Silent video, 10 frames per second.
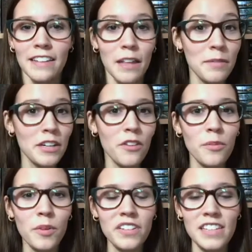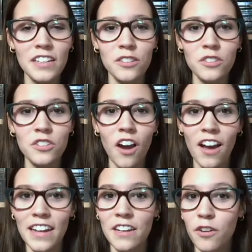Let me know the books that you
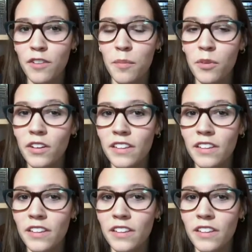got in November,